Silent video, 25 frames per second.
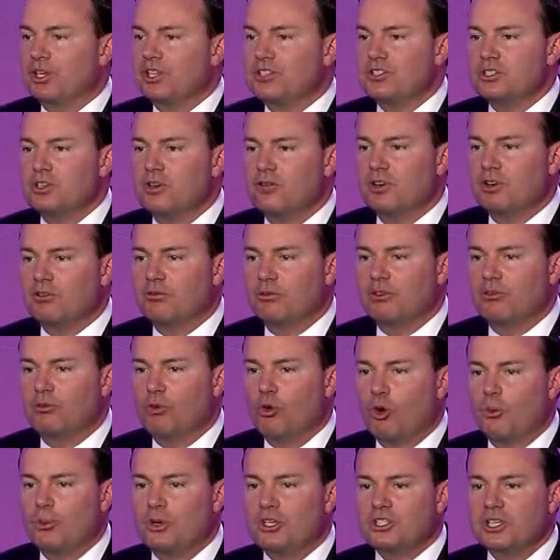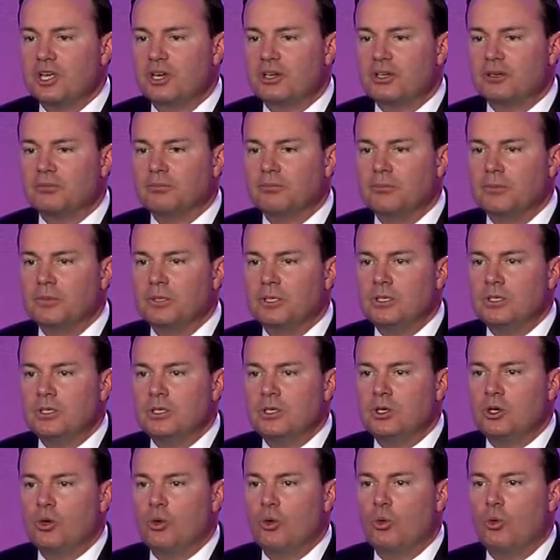conservative reform agenda,
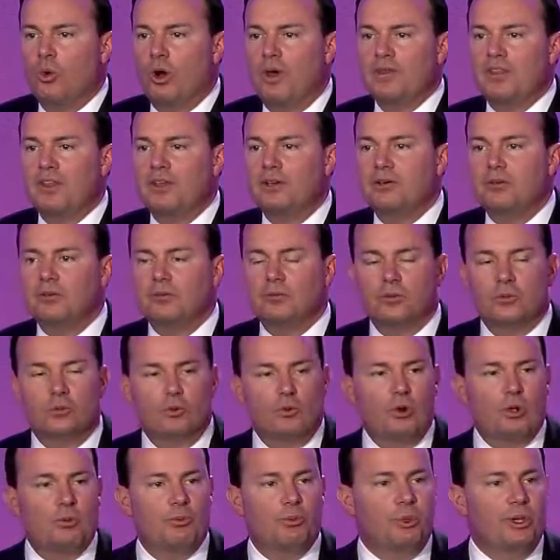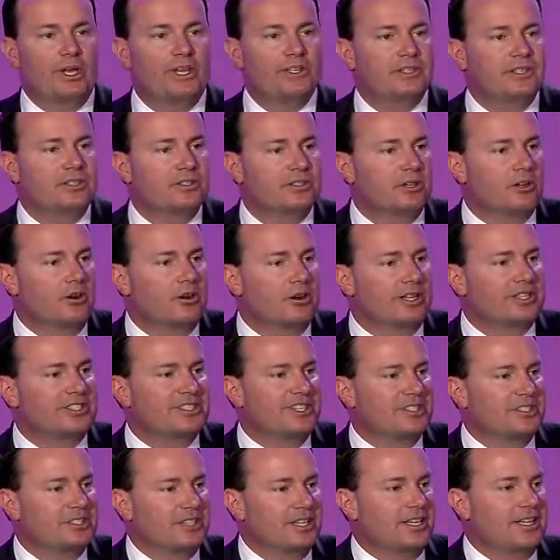one that replaces our
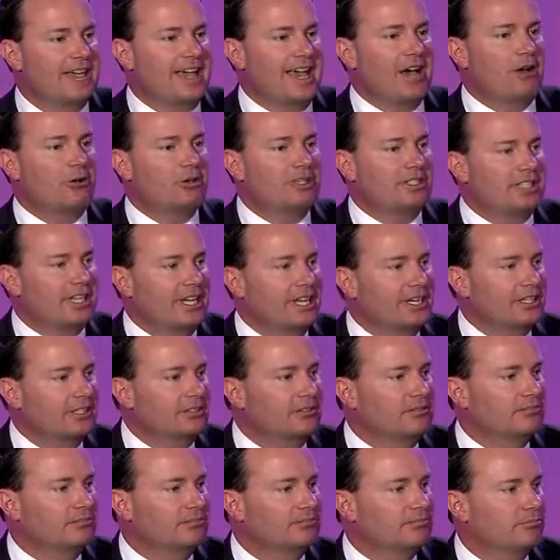existing outdated